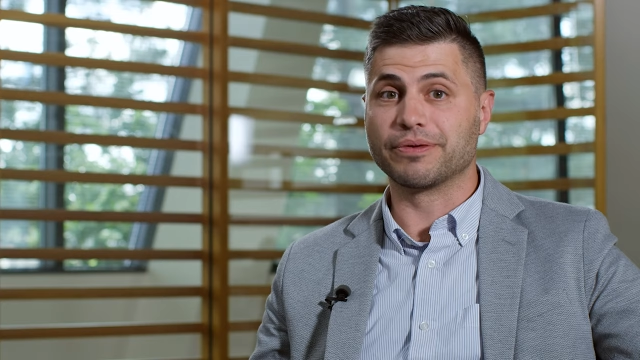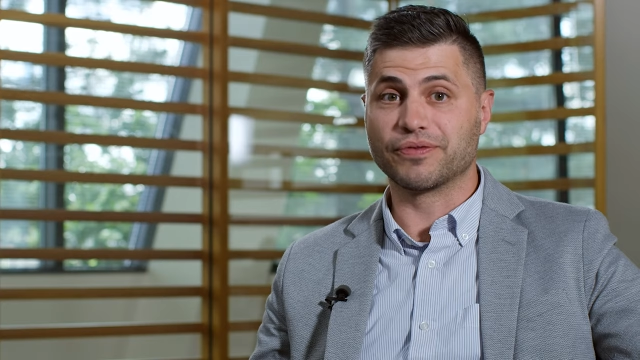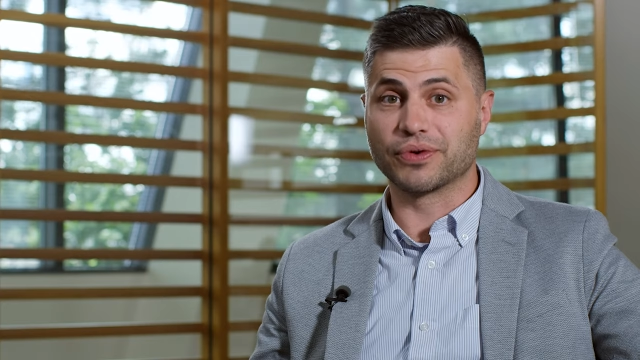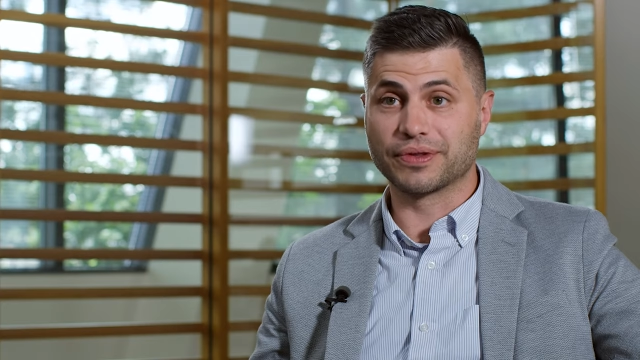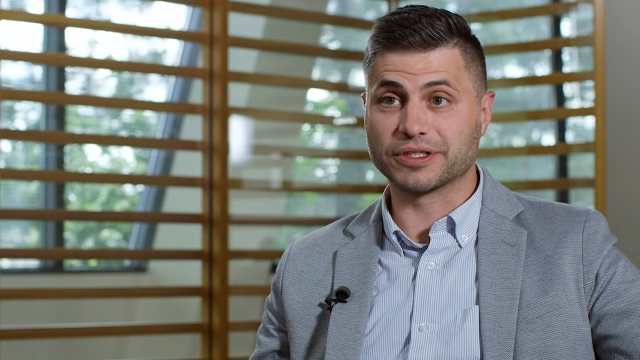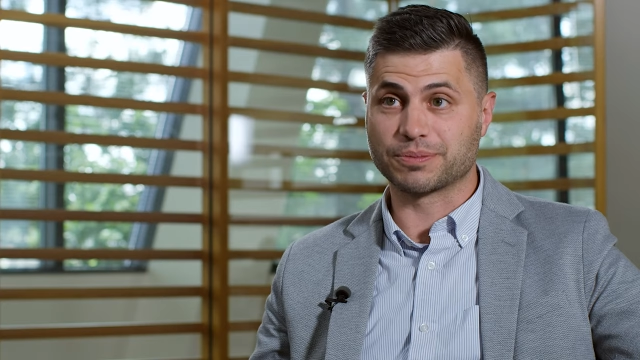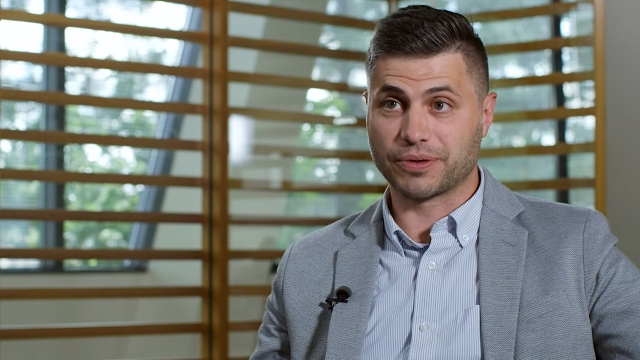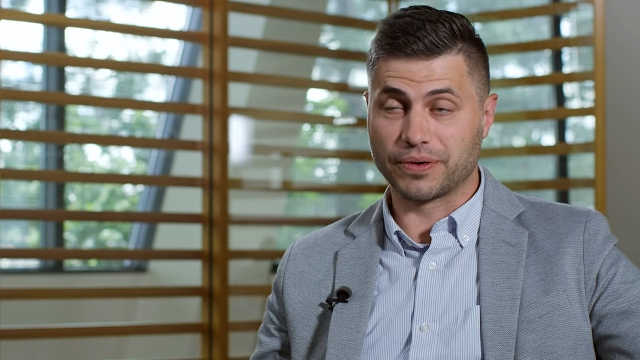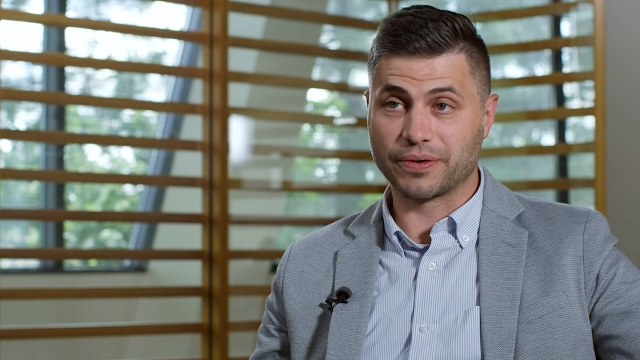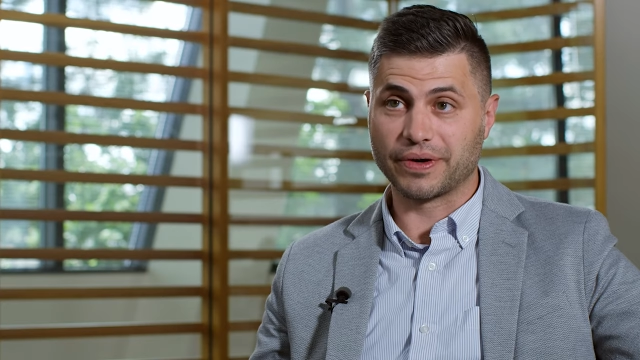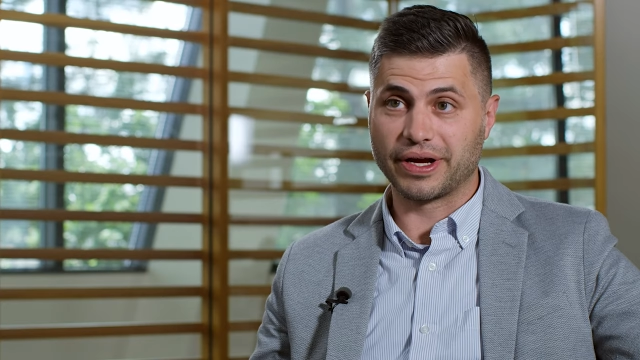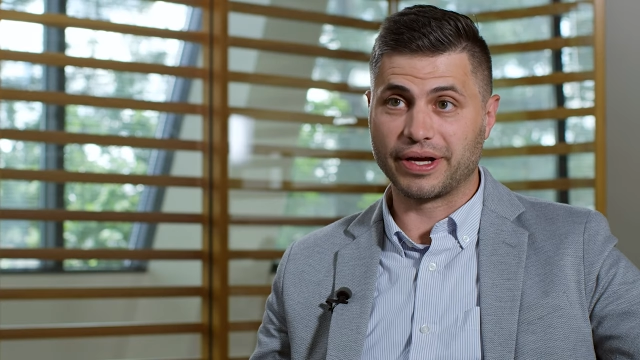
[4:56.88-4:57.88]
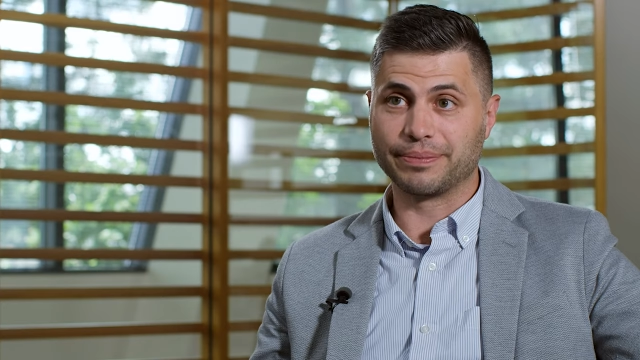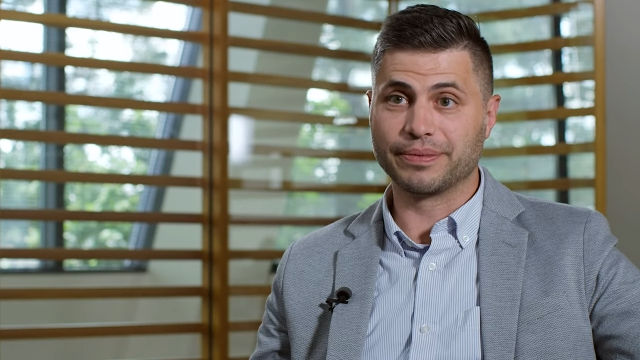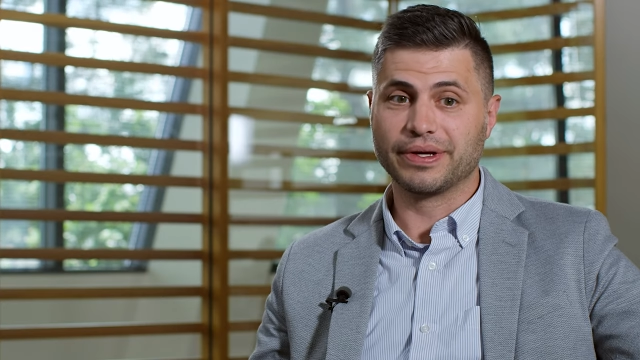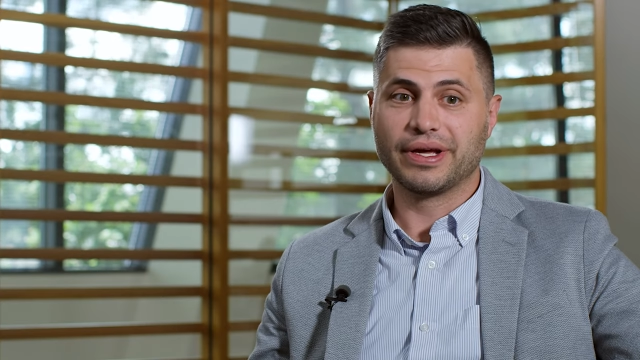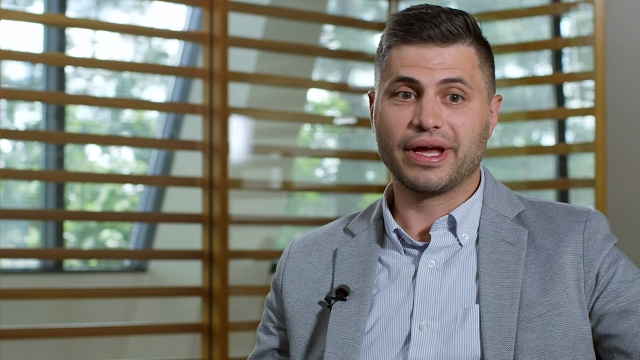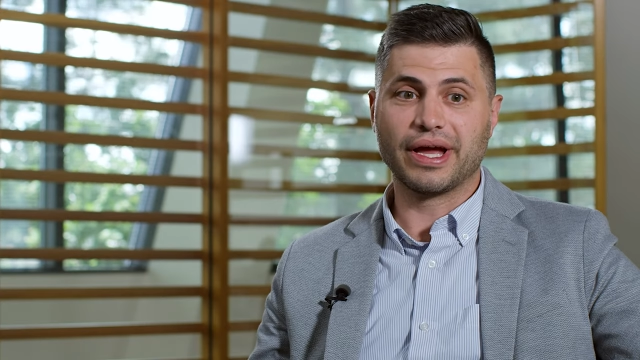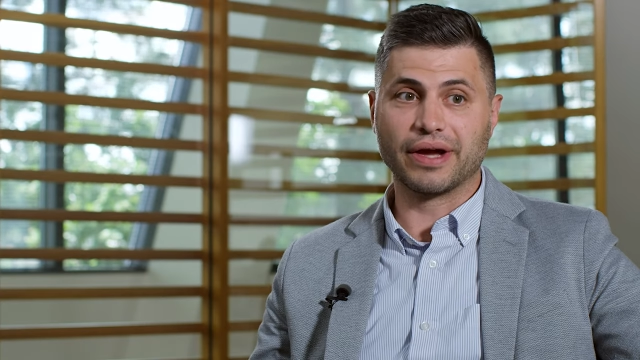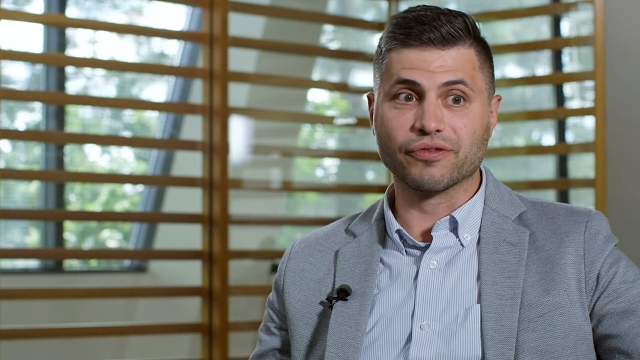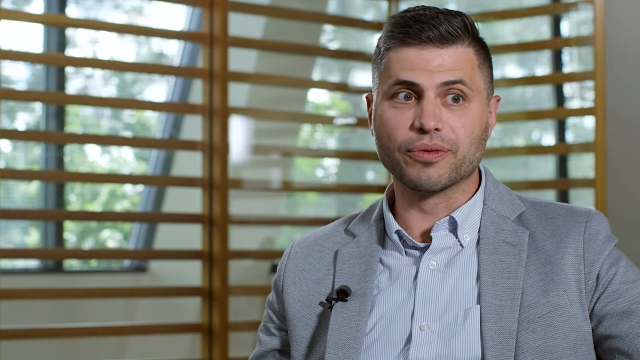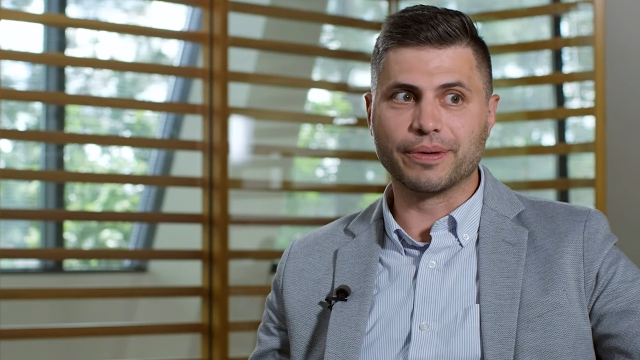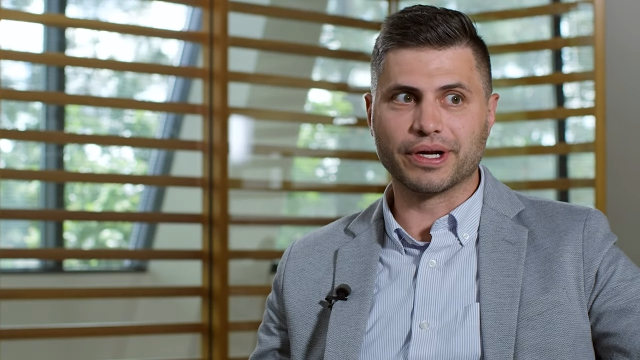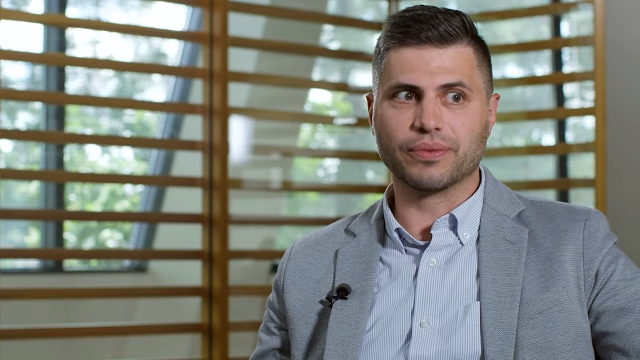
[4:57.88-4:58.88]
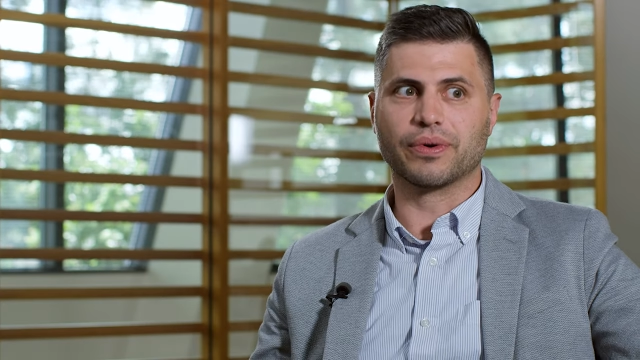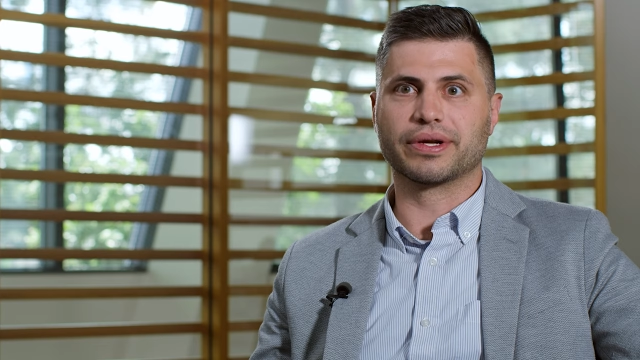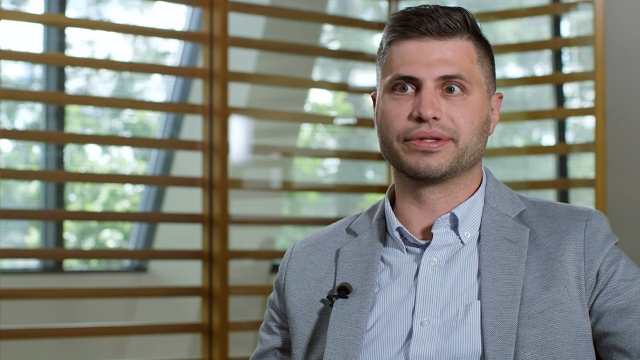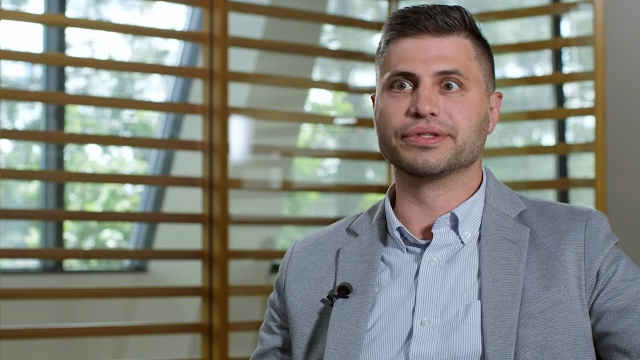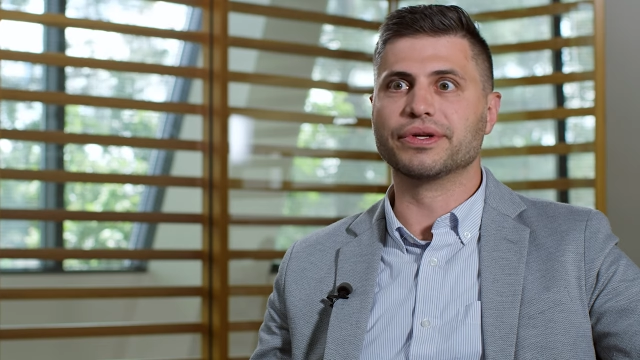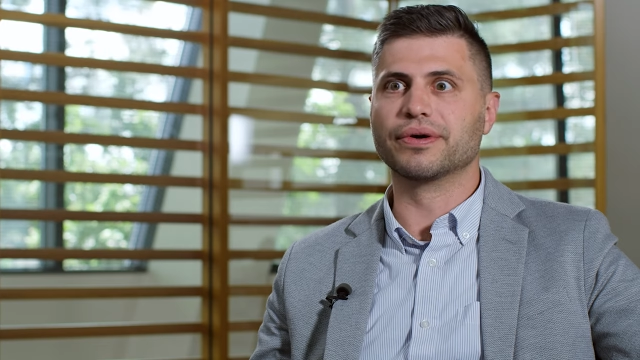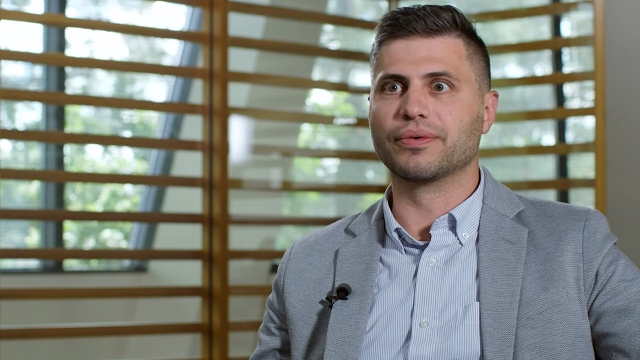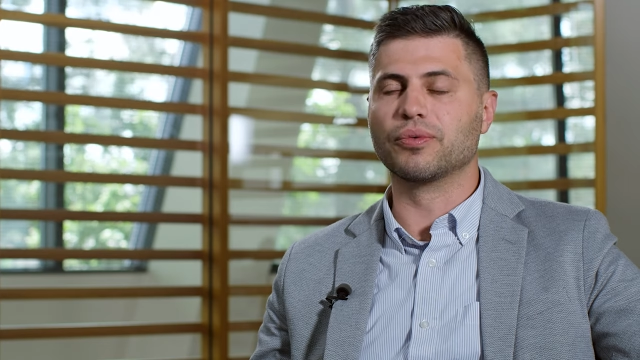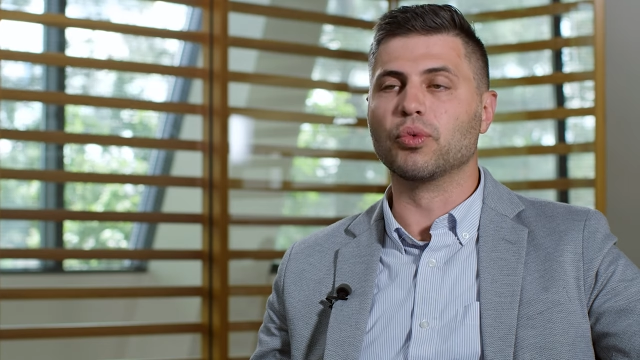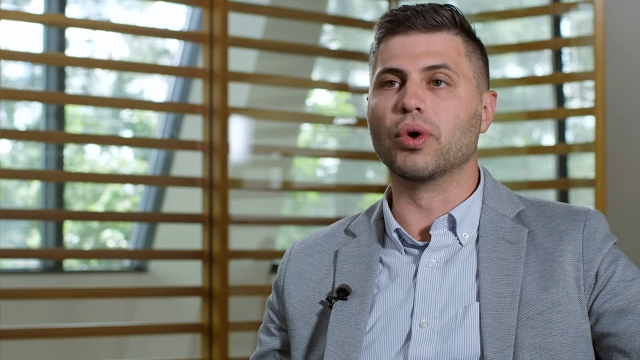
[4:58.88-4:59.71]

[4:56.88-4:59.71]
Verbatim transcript: Before this program, everybody wanted to know